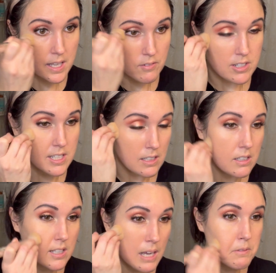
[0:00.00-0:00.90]
everyday
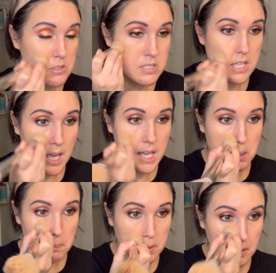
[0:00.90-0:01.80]
look. I'm using
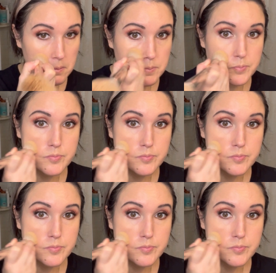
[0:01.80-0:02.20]
amber